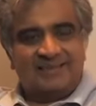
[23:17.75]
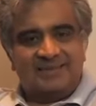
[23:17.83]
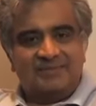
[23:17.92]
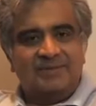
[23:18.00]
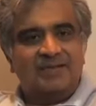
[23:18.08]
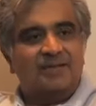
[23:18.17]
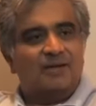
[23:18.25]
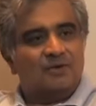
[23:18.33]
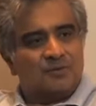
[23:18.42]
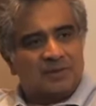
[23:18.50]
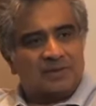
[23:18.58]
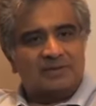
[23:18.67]
So we did a lot
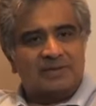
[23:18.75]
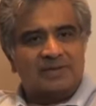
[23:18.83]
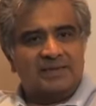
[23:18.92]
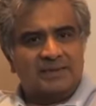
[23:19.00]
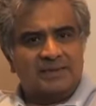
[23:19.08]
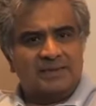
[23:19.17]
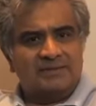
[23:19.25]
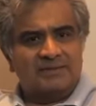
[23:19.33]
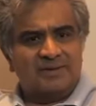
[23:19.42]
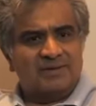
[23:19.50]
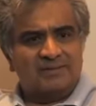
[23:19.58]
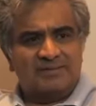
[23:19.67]
of work together, and he
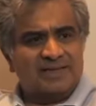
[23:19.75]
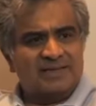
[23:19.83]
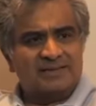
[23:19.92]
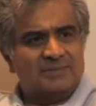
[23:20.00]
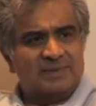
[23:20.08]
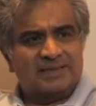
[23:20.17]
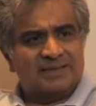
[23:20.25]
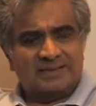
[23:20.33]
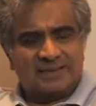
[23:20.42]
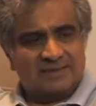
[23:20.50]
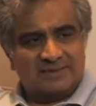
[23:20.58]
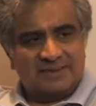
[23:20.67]
was one of the finest
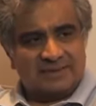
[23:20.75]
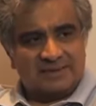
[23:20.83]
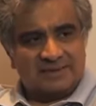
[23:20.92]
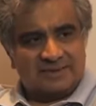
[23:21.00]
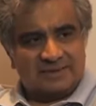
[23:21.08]
ministers I've seen.